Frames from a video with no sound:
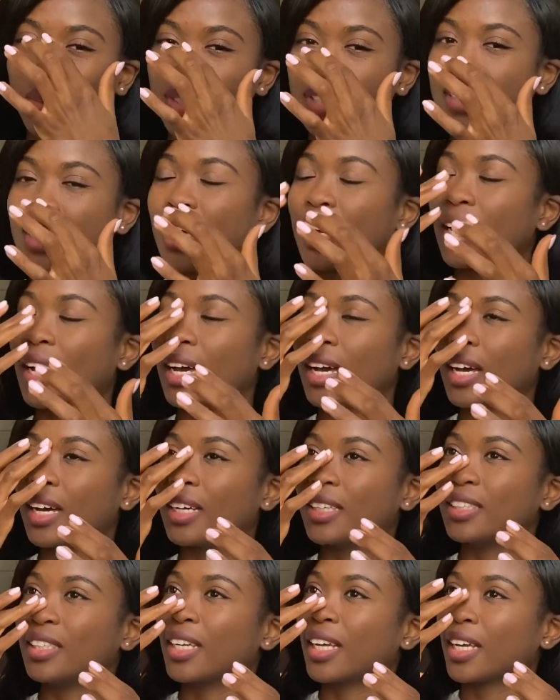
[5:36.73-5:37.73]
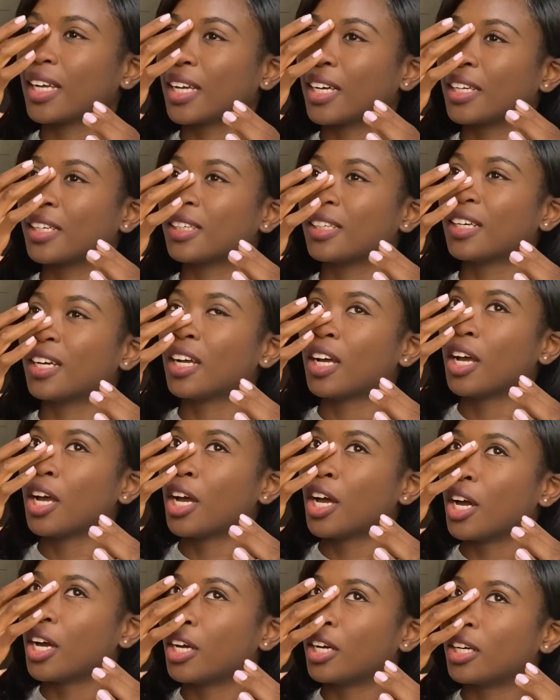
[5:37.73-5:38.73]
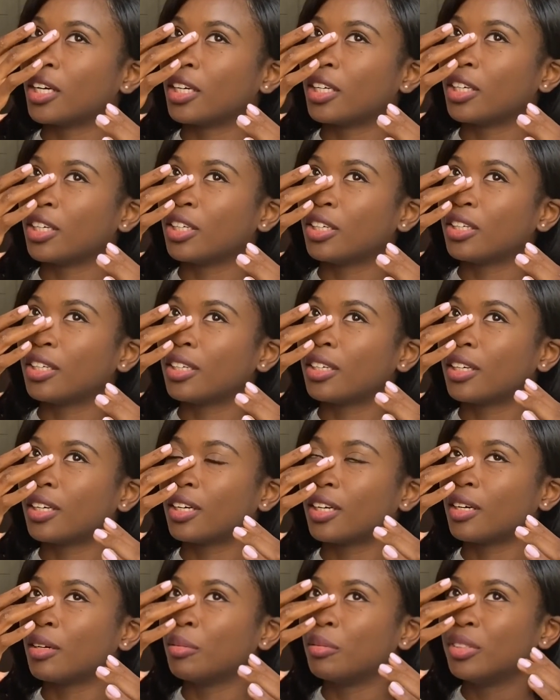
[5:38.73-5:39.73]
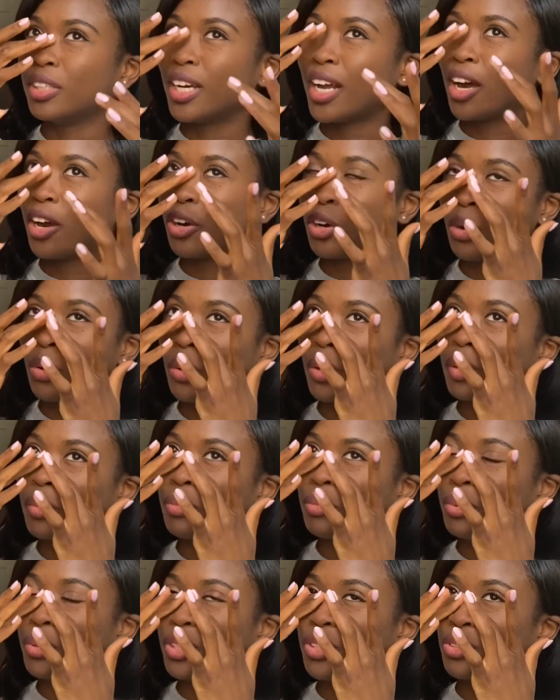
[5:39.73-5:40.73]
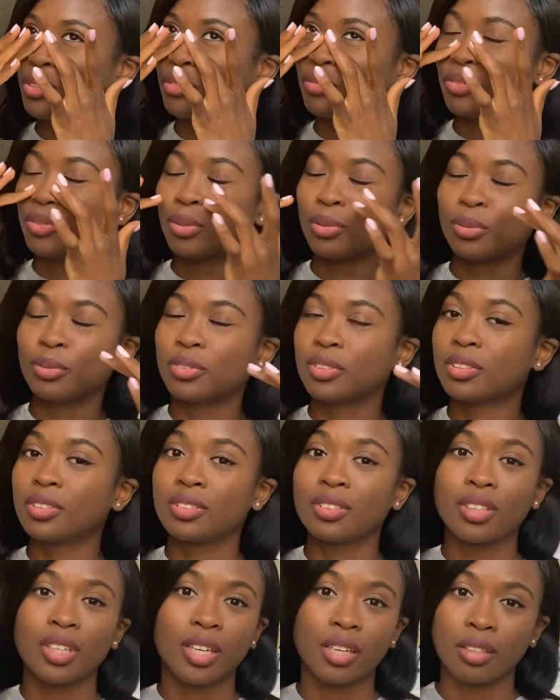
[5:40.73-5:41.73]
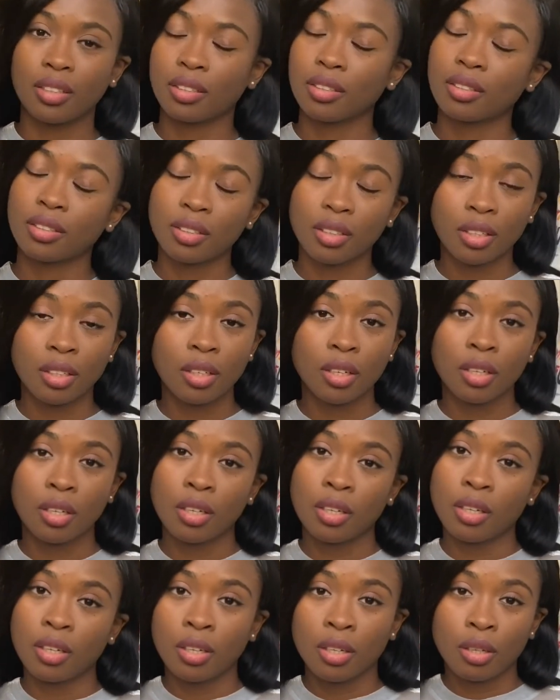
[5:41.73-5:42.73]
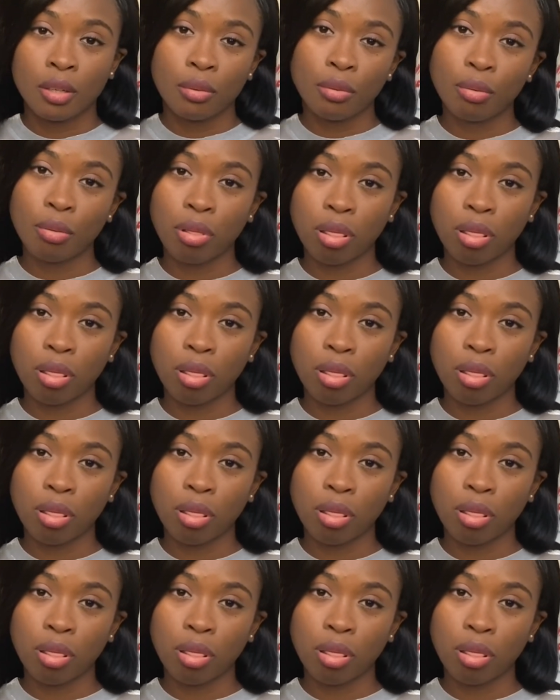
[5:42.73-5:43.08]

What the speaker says: like I had like a narrower bridge of nose. Like, whew,